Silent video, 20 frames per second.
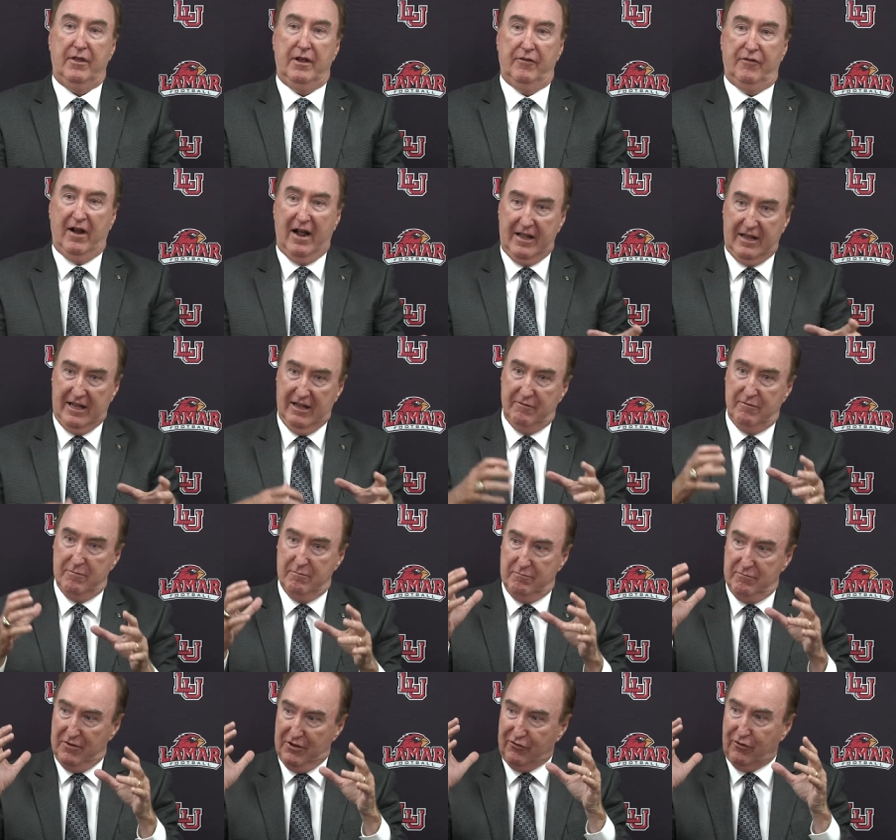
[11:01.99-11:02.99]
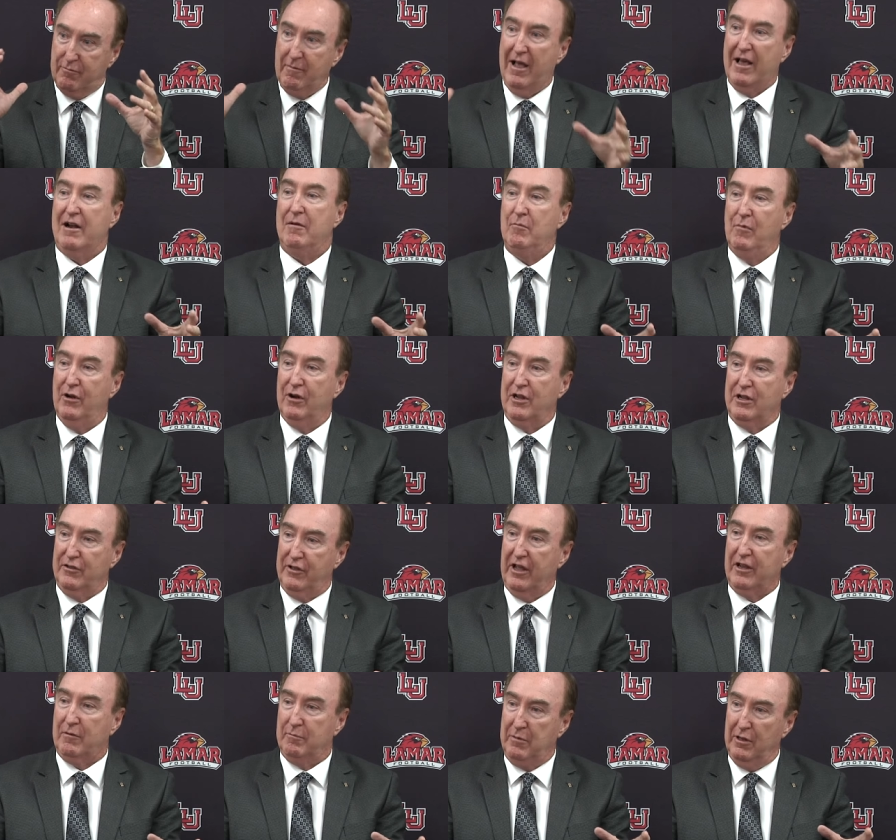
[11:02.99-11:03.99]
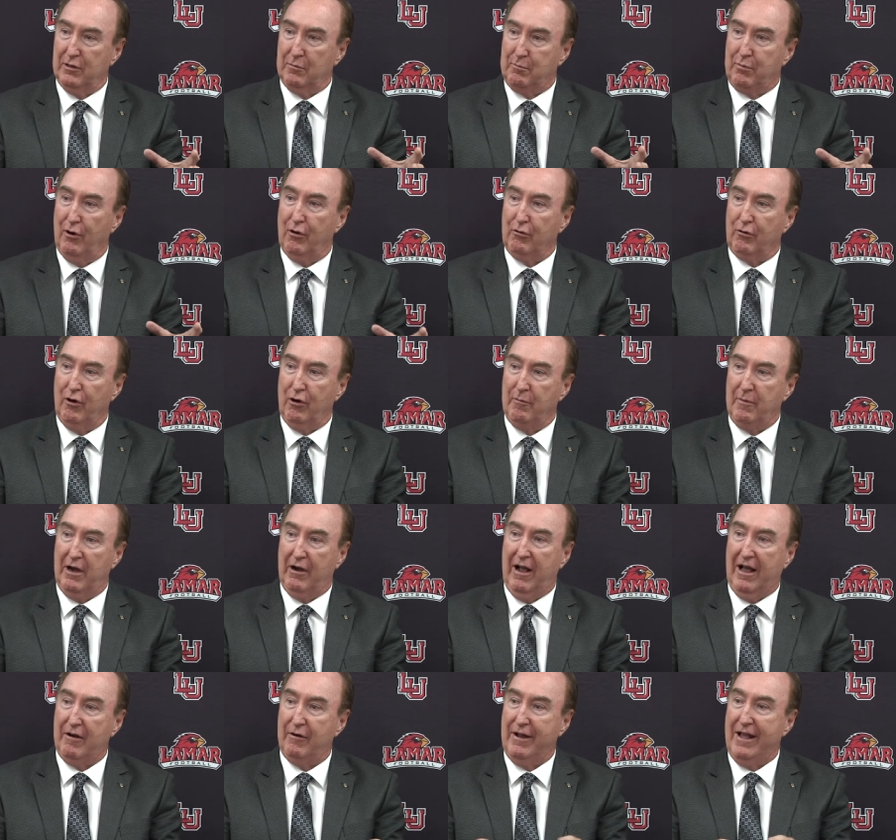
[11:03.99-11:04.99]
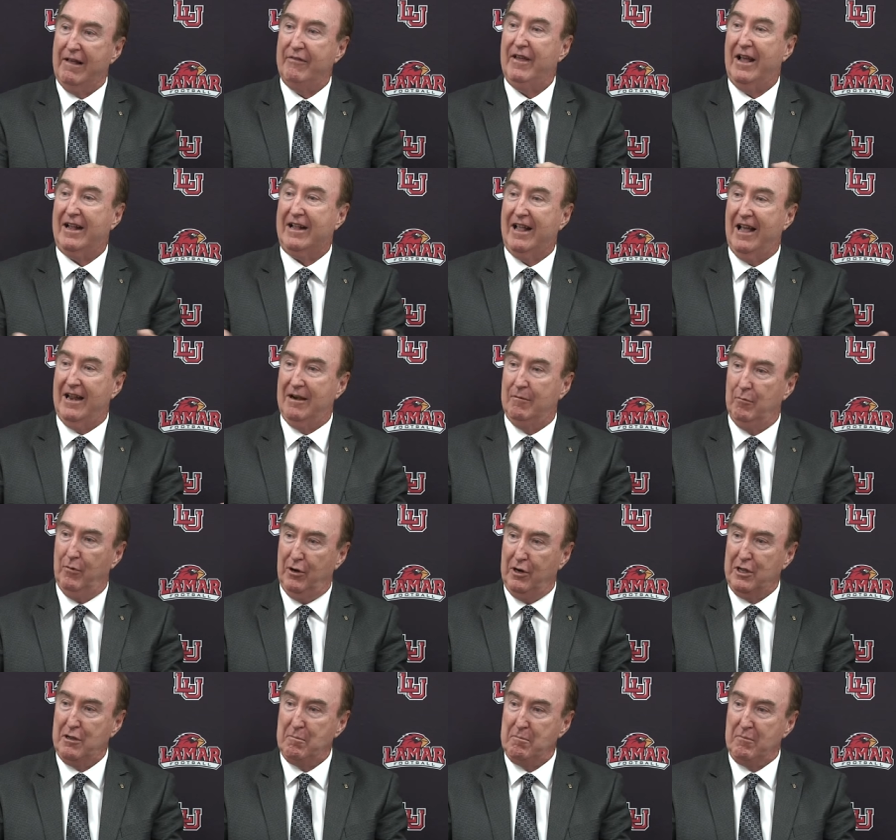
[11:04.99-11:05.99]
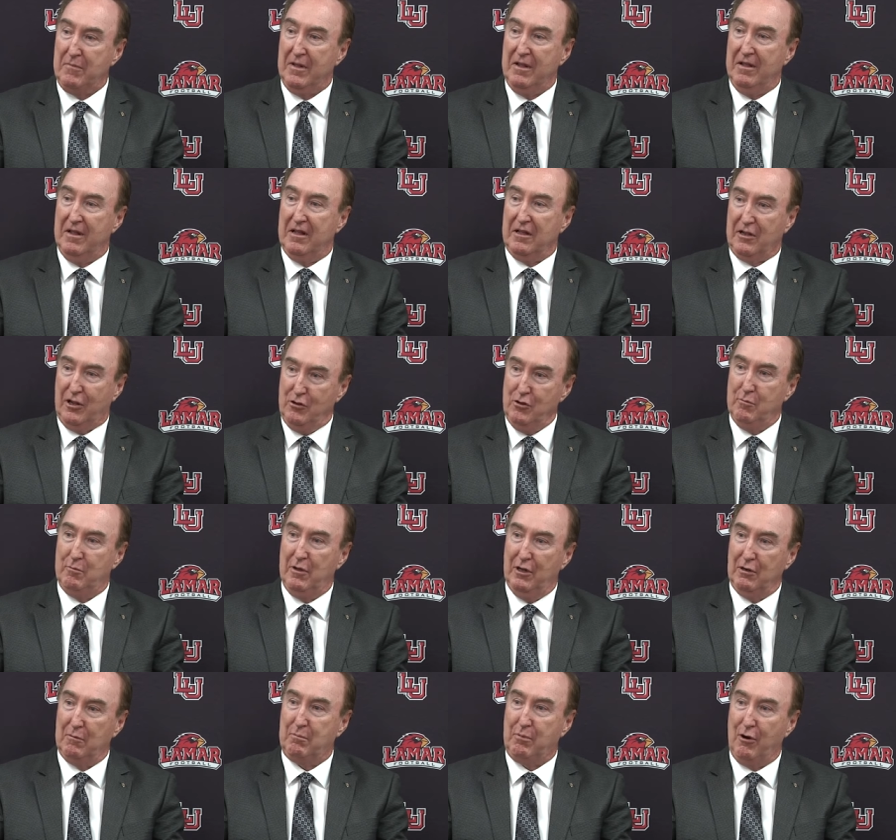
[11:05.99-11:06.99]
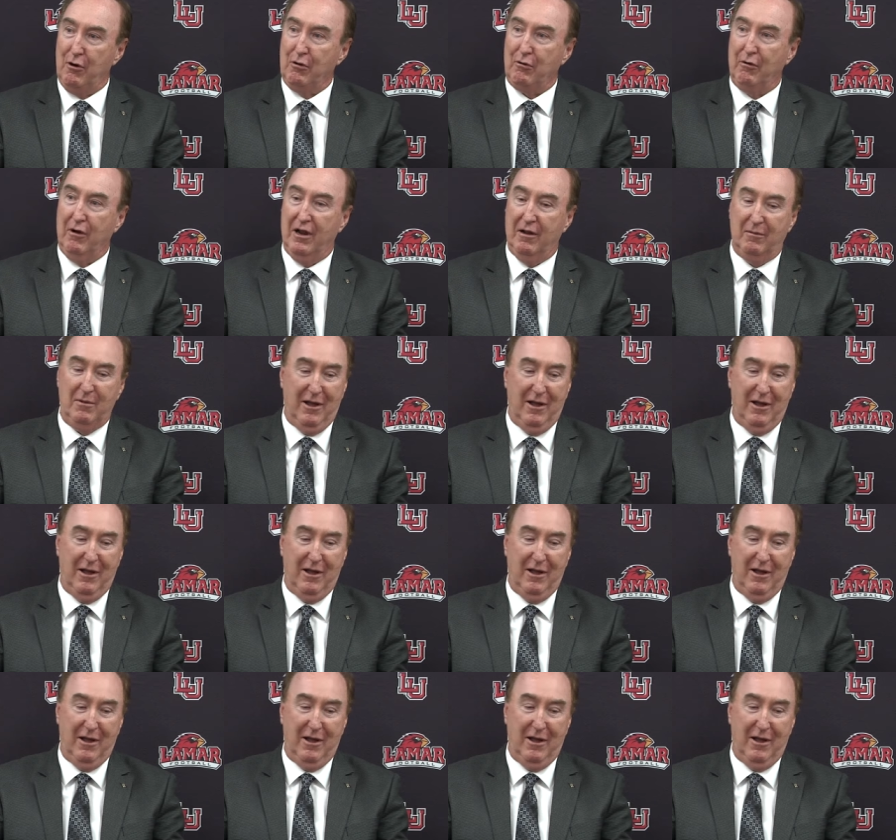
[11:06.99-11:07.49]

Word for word: that if I give them this amount of money, they could build a program here. I don't have that kind of money. Can you build a program?